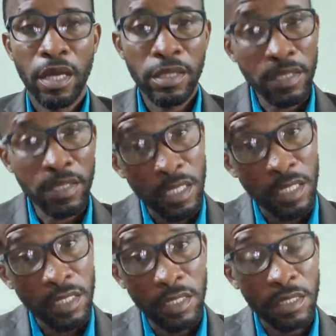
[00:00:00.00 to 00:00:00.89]
On this
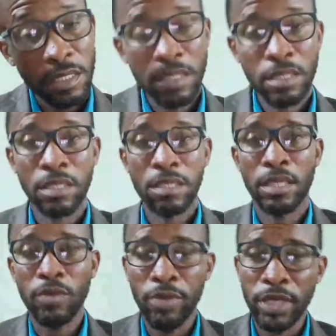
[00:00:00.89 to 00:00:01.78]
case,
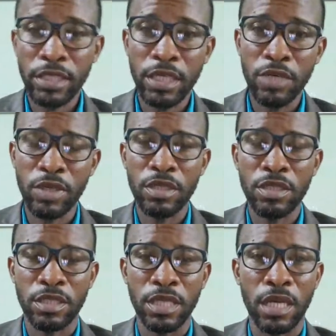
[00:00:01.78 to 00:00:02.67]
that we're going to hear what
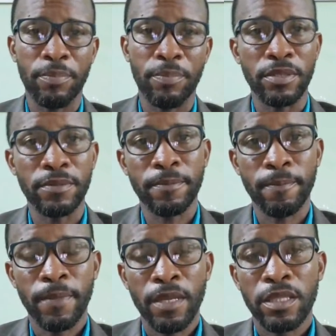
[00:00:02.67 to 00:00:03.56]
they'll decide upon.
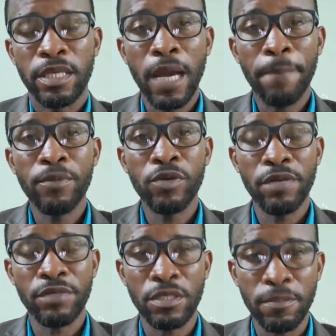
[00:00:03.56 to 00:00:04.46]
The APNU
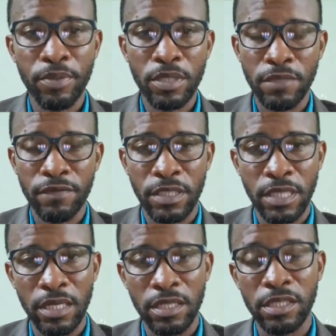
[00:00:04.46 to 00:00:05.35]
AFC supporters have
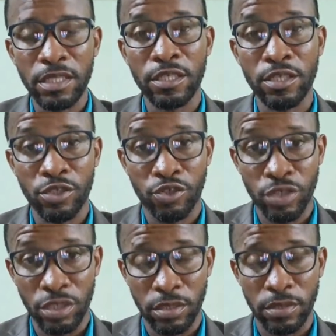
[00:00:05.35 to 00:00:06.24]
decided they'll take to the
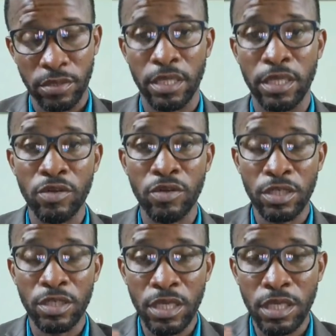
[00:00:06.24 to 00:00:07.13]
streets and they're going to
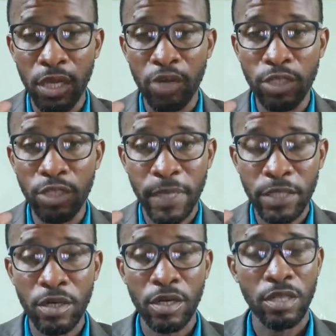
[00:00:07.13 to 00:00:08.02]
say, respect
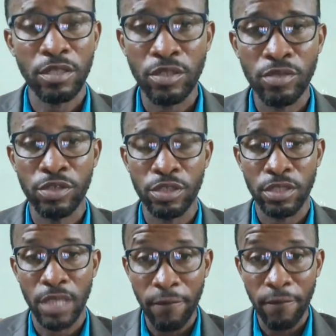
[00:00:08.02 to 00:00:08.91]
our constitution.
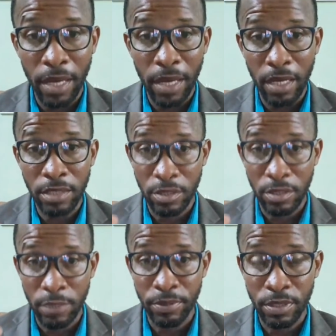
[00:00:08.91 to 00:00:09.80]
They have placards and
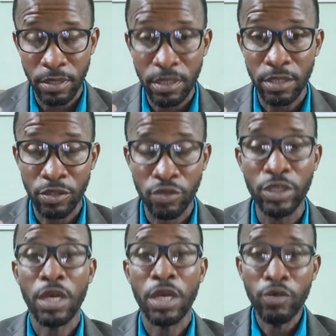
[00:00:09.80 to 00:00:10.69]
they're in the street.
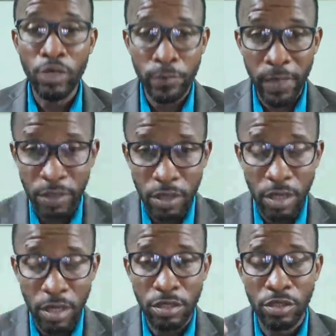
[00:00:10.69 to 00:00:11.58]
Respect our
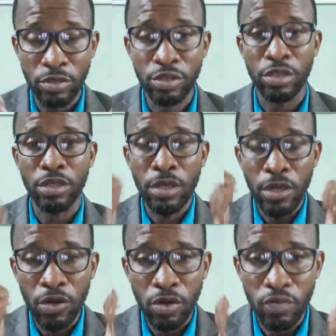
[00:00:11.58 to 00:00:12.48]
constitution.
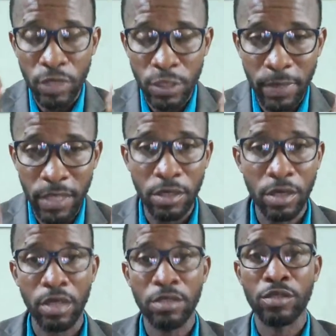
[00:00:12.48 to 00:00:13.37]
Respect our
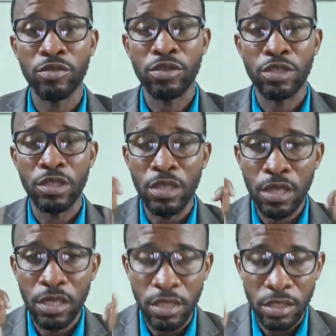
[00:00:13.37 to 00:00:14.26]
constitution.
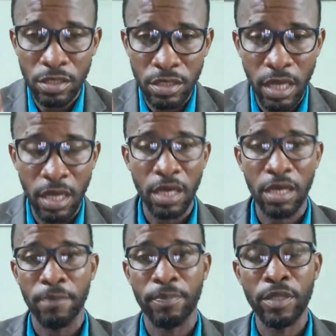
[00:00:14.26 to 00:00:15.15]
The
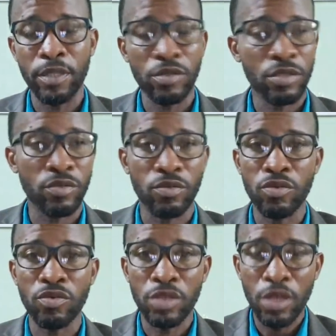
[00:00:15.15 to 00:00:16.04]
appeal court has
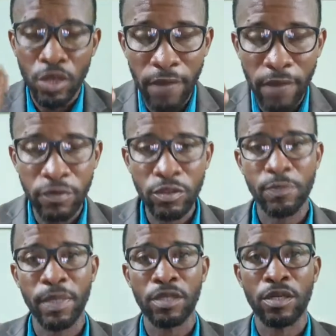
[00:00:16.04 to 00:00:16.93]
ruled. You have to
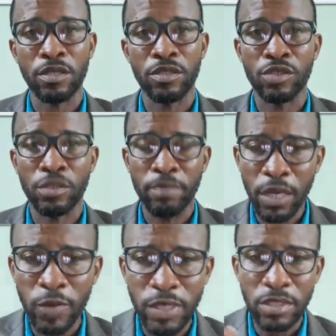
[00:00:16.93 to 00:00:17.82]
respect the
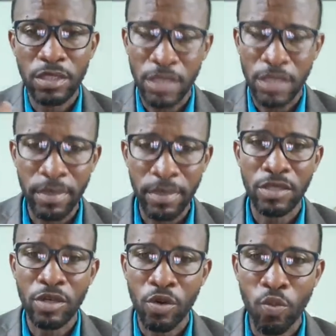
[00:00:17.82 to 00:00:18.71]
constitution. My question to
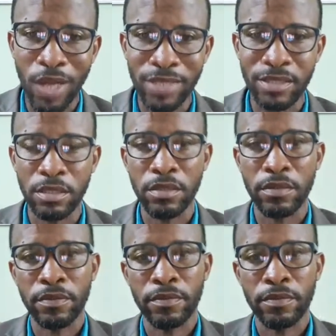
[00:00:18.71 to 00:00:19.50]
them is, or what?